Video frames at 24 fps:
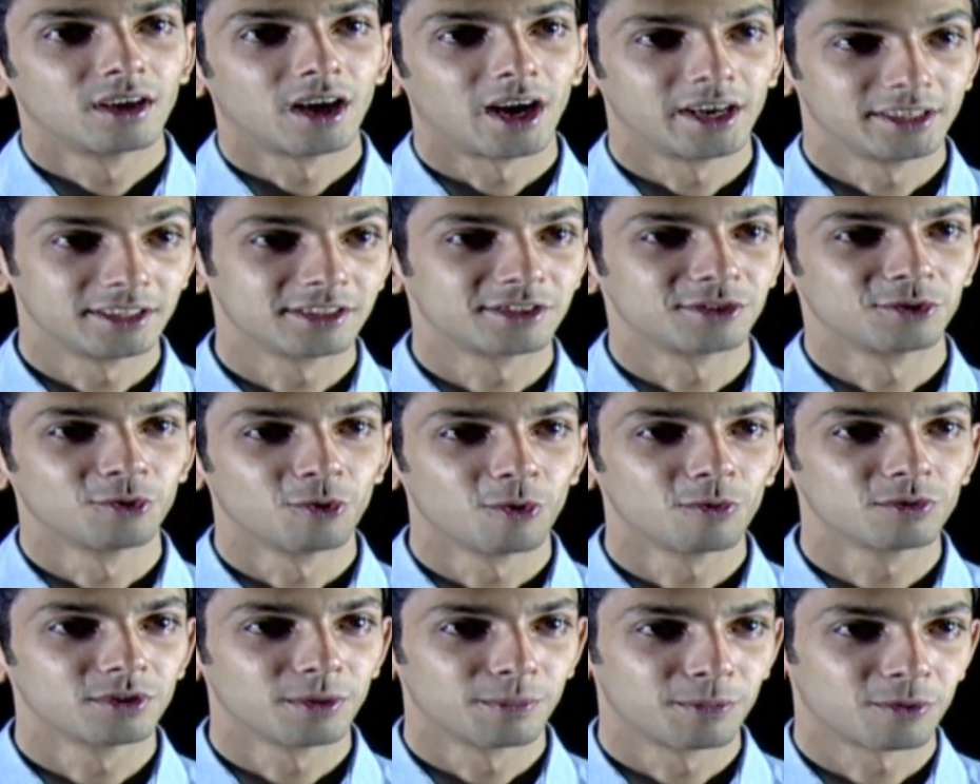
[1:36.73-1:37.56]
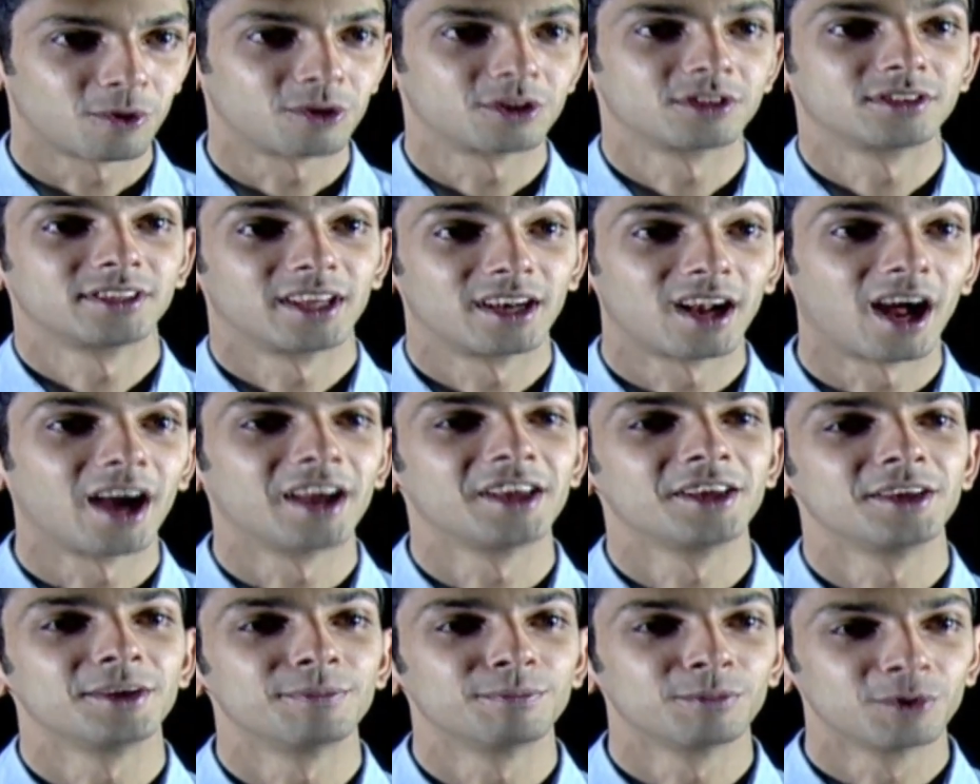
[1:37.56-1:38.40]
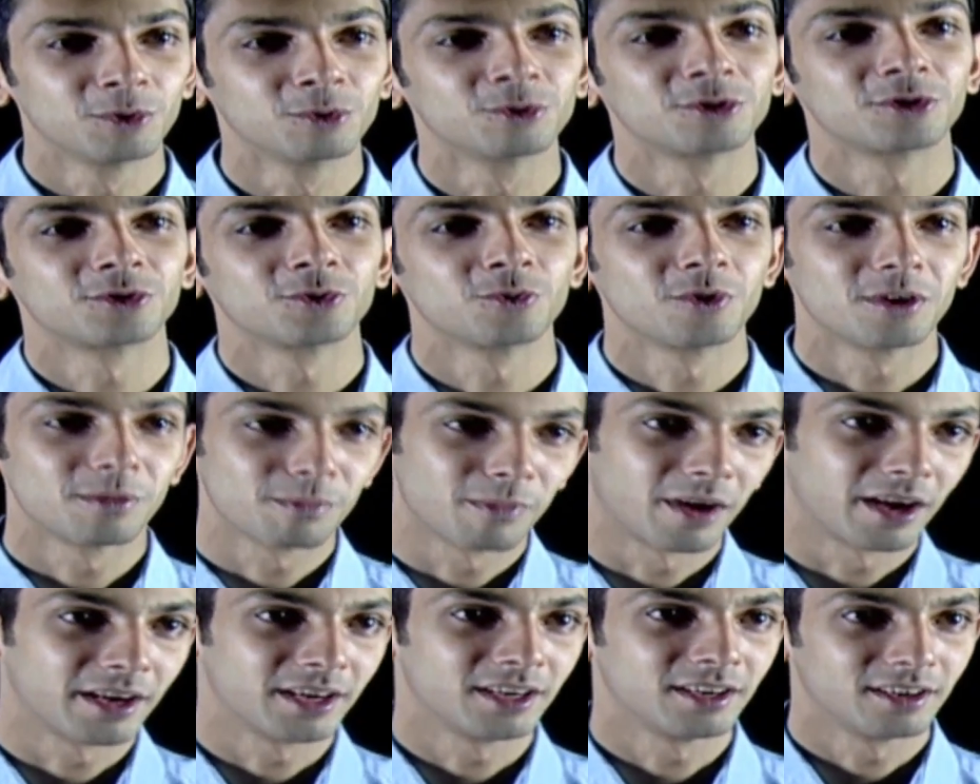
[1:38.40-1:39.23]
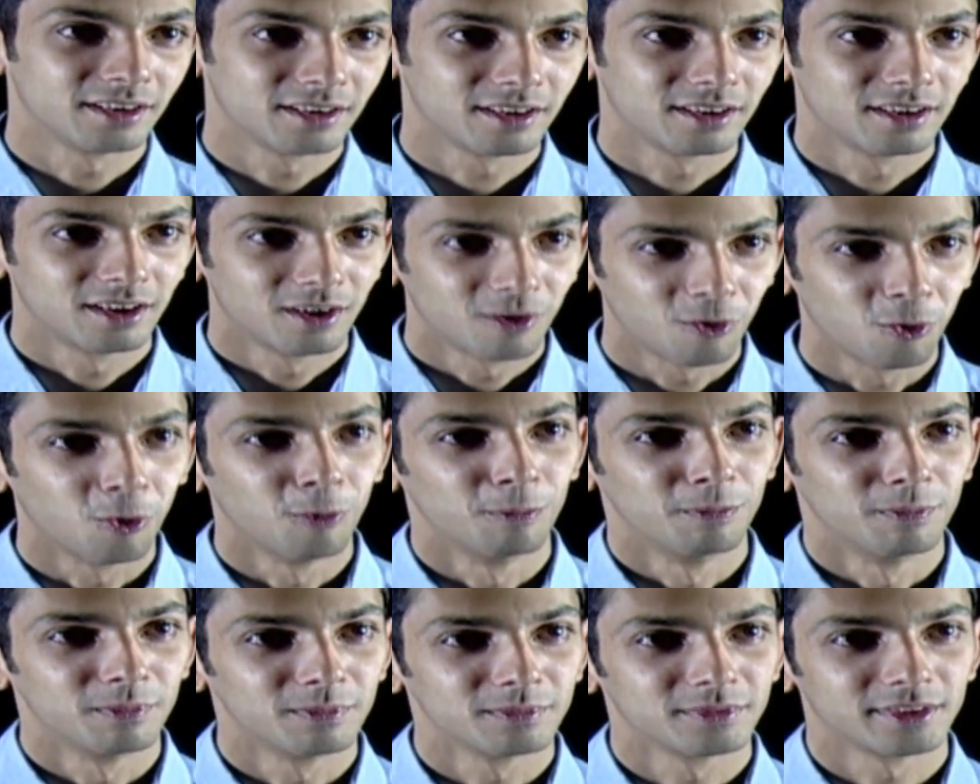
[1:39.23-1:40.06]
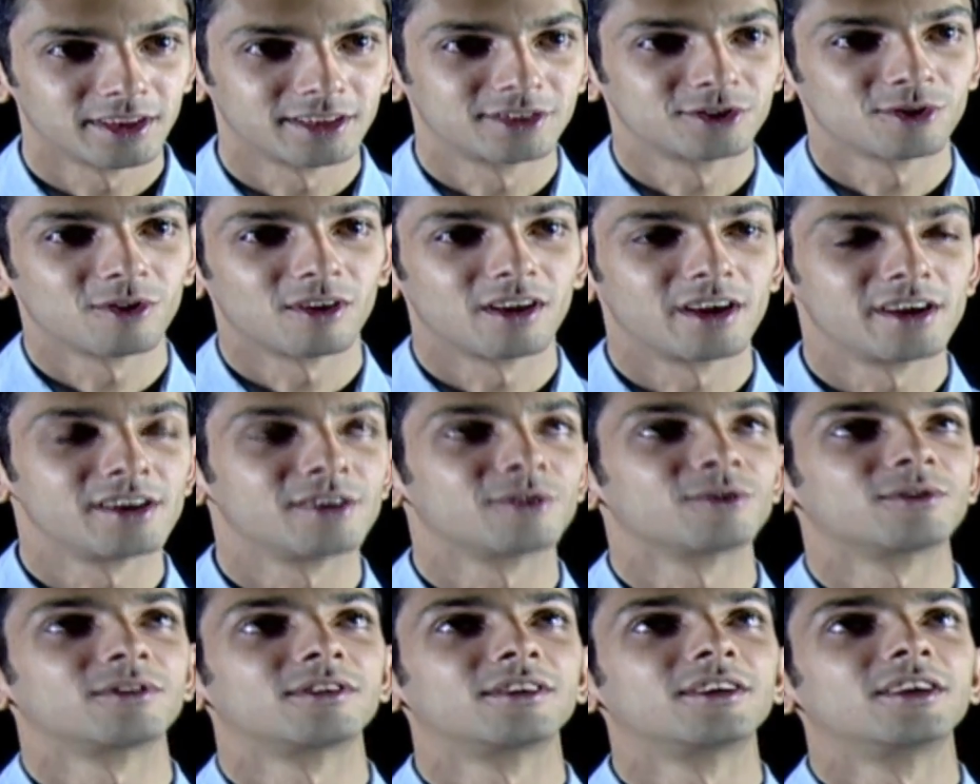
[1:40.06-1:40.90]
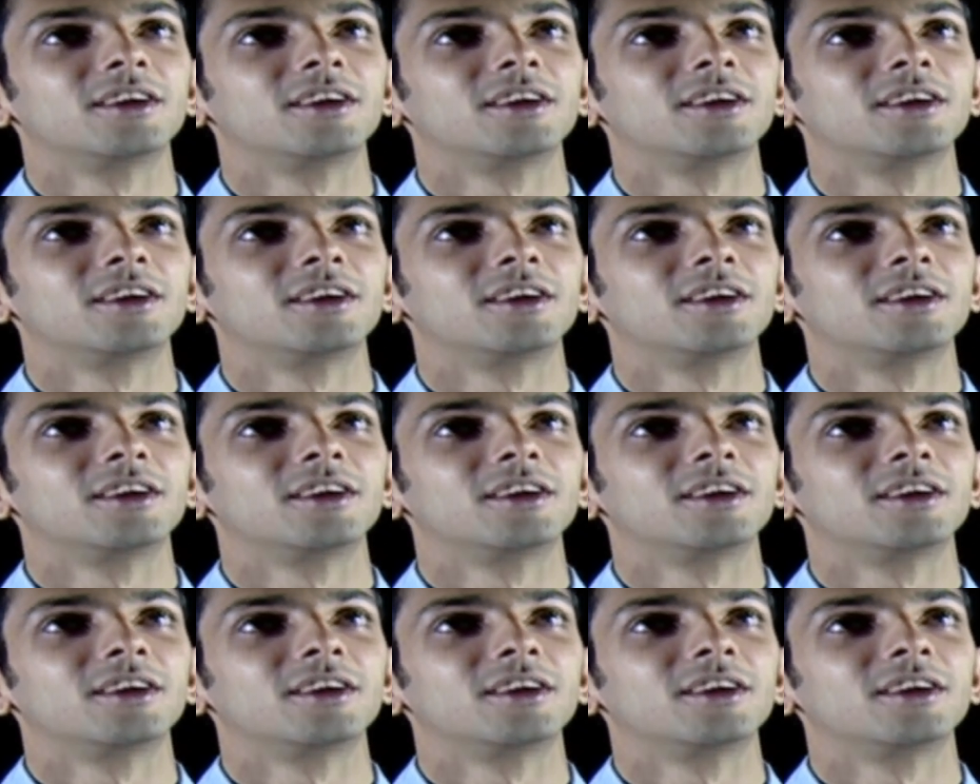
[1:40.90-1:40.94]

I just know the process that I am used to in my home. That's all I know.